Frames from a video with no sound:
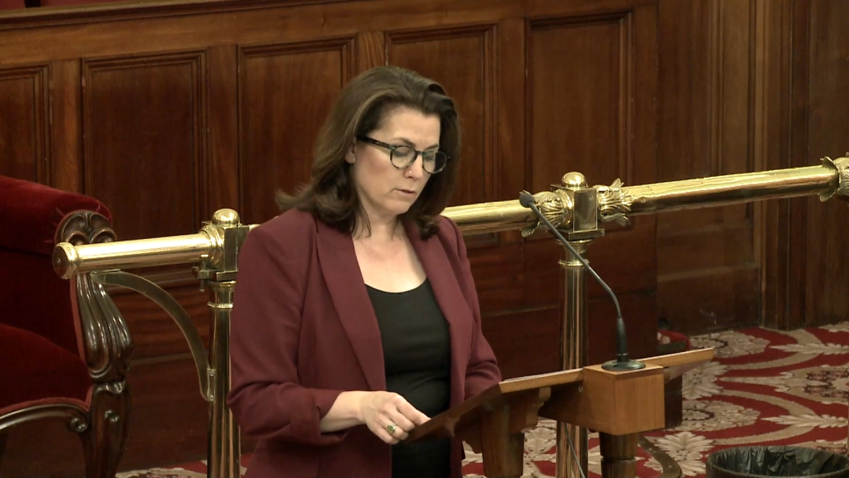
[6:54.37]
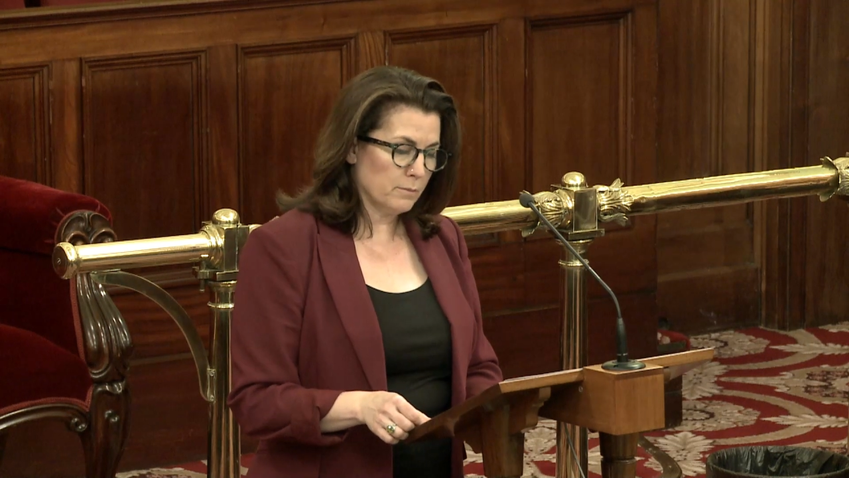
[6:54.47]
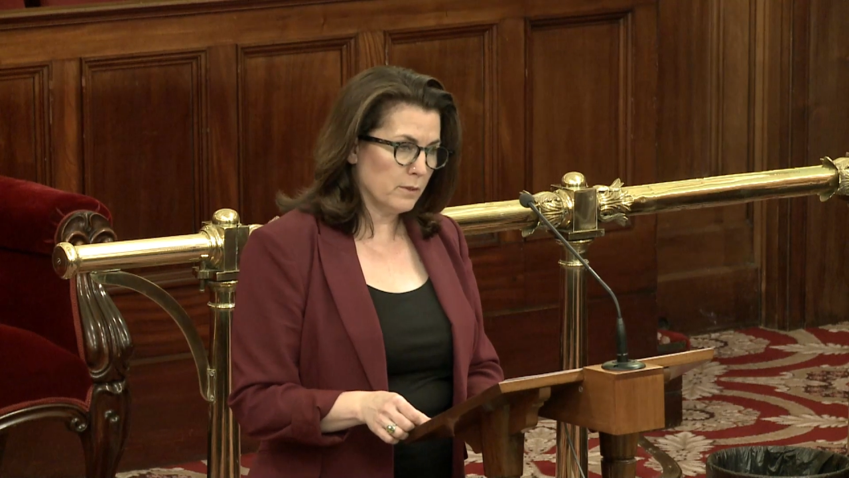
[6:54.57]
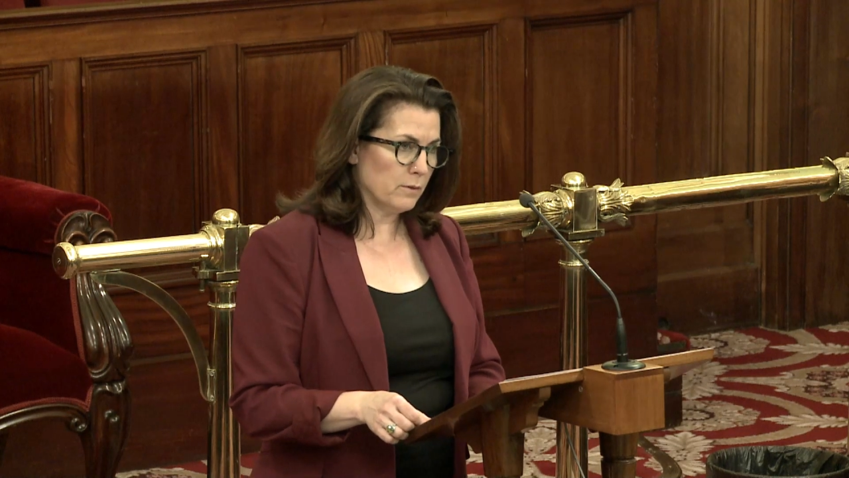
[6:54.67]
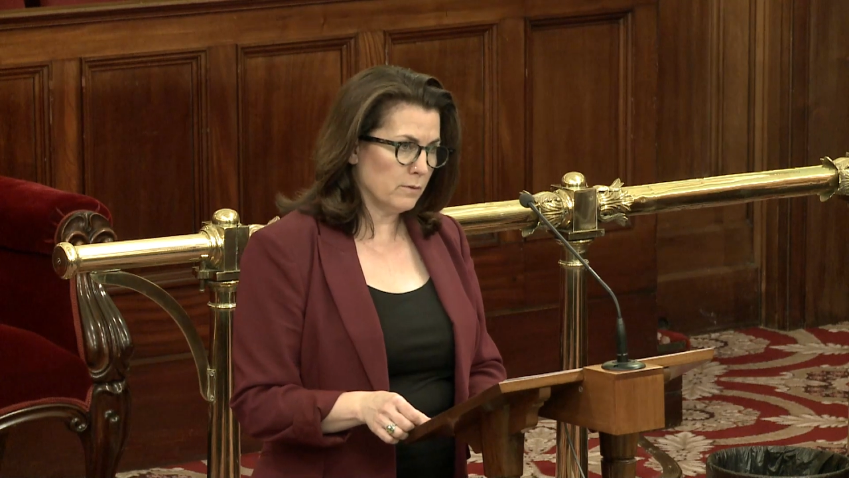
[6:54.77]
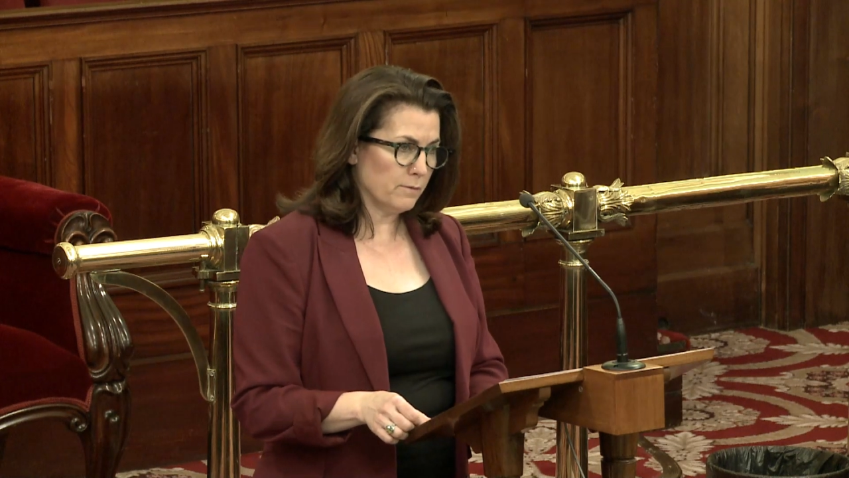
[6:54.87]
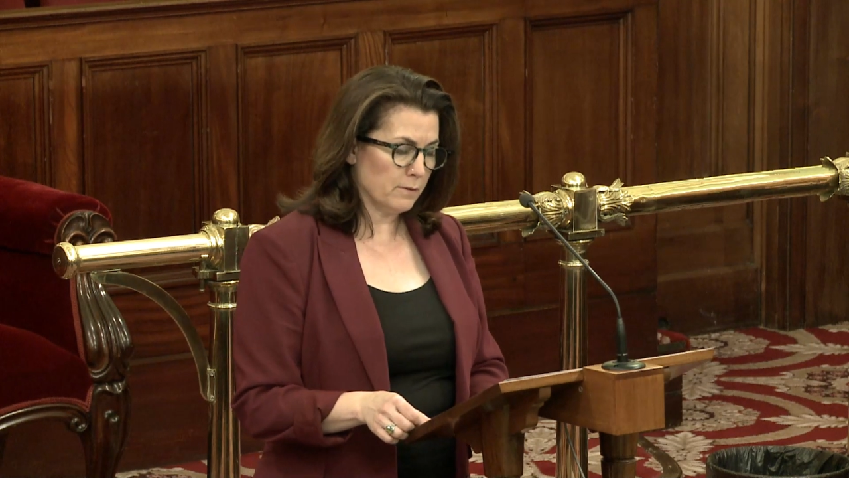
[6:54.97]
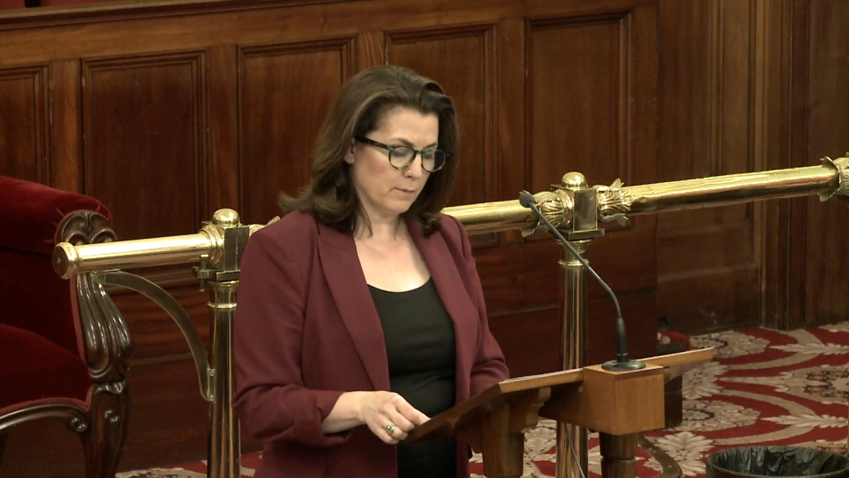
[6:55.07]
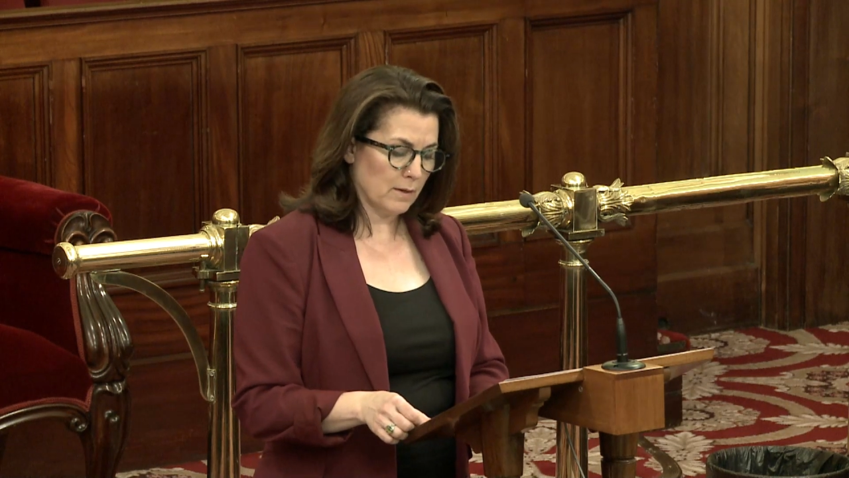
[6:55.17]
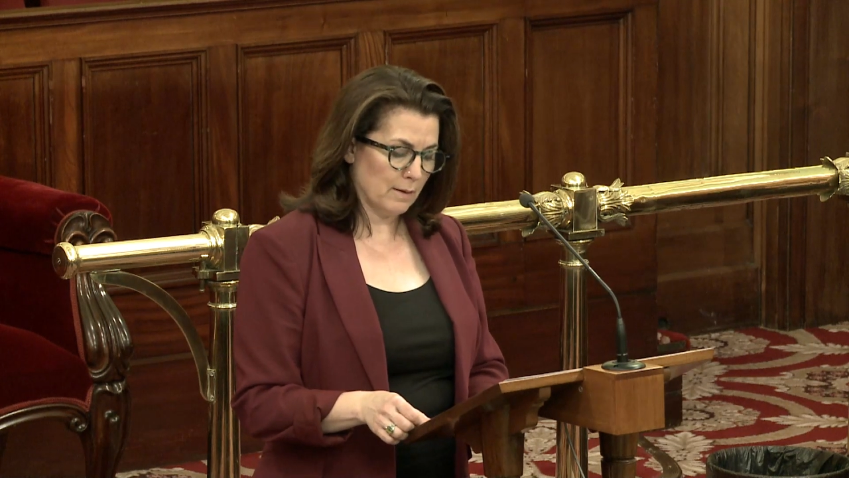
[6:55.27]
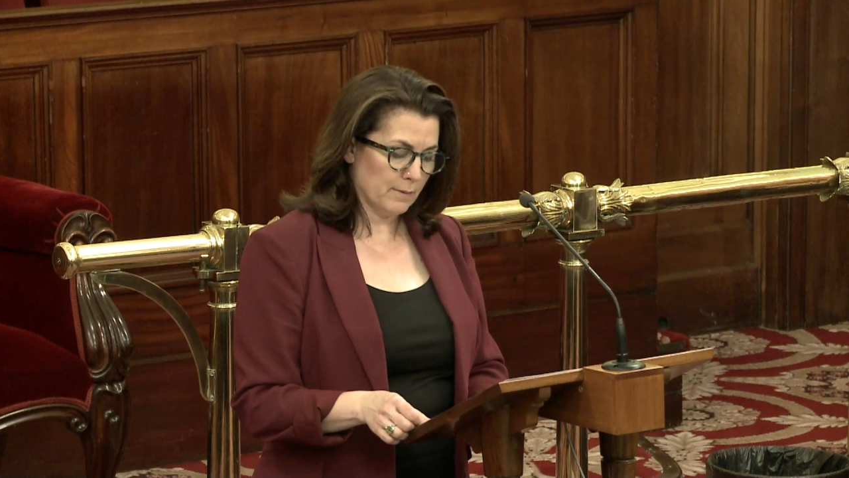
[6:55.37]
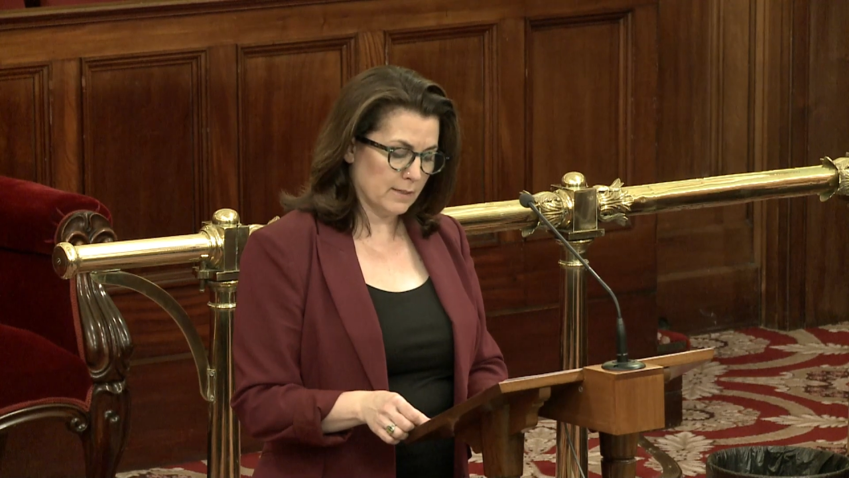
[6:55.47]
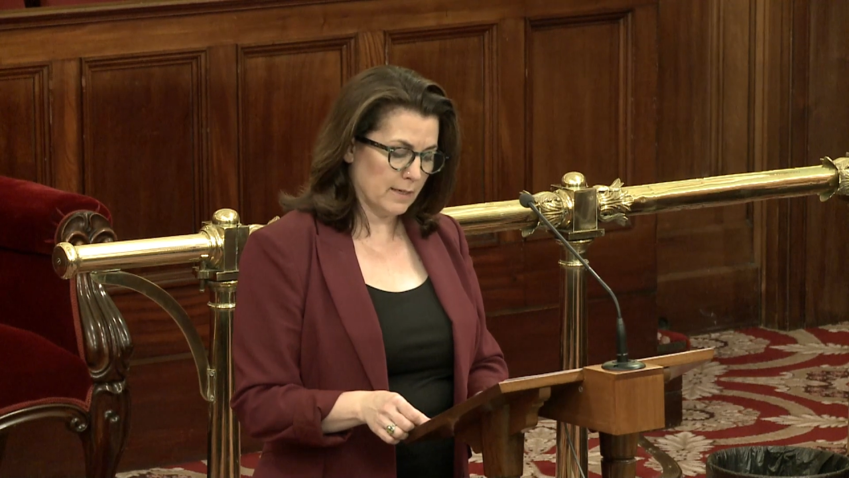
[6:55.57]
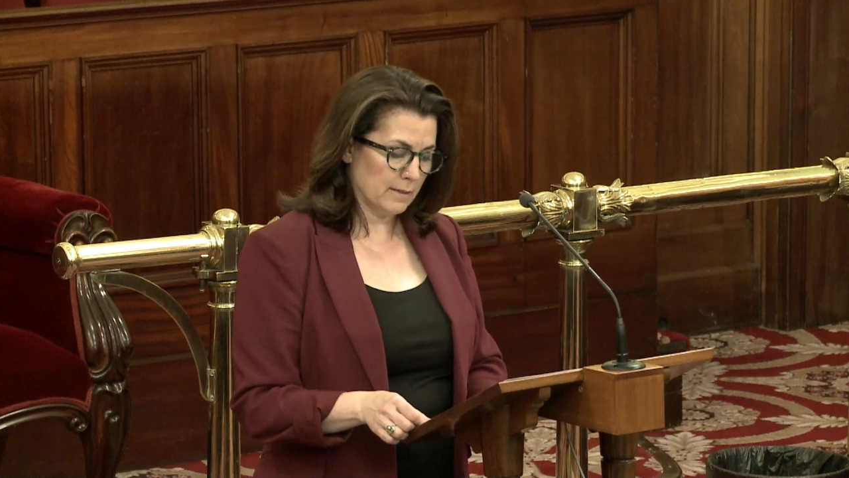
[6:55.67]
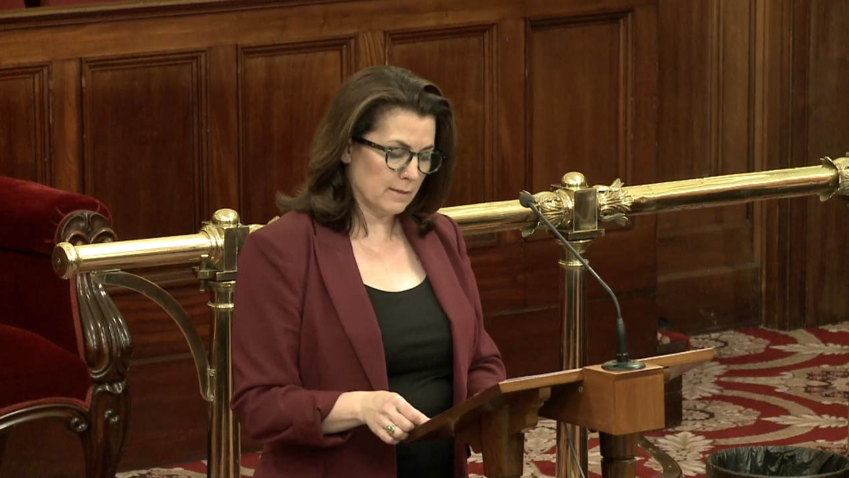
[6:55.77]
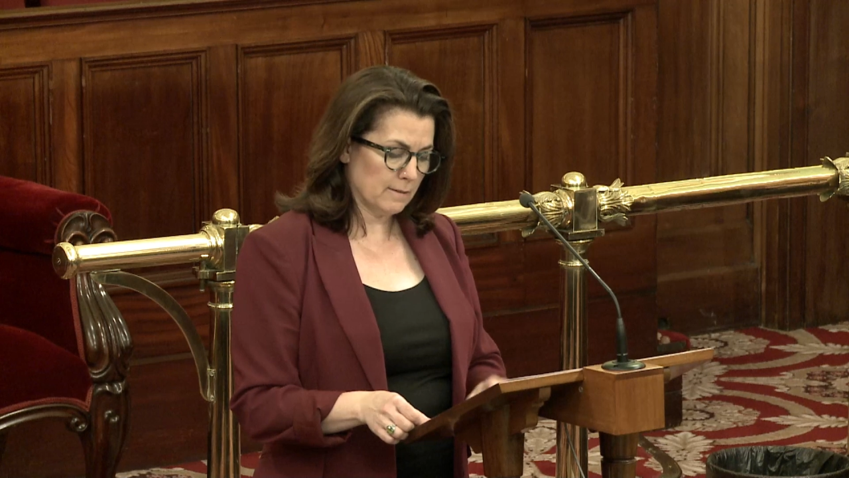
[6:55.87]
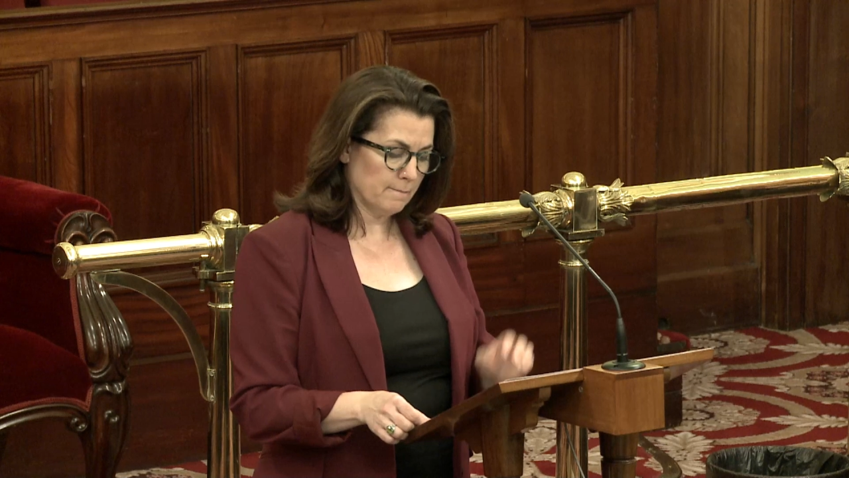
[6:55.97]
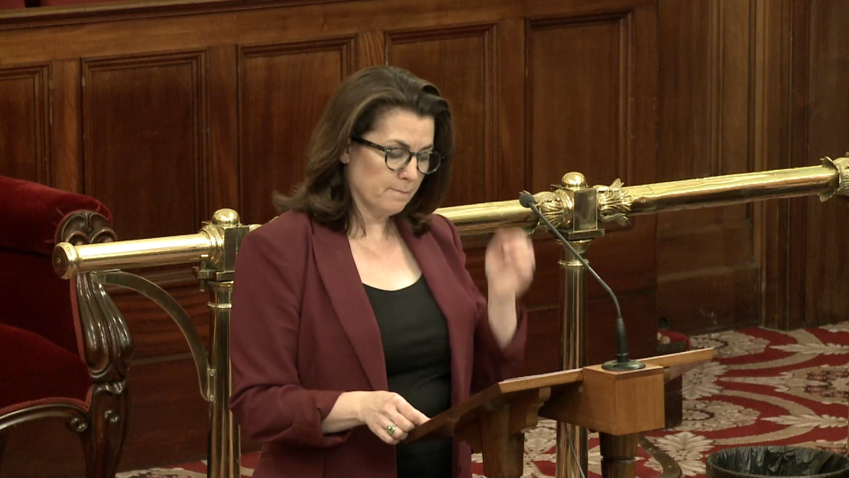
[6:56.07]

immune from climate change.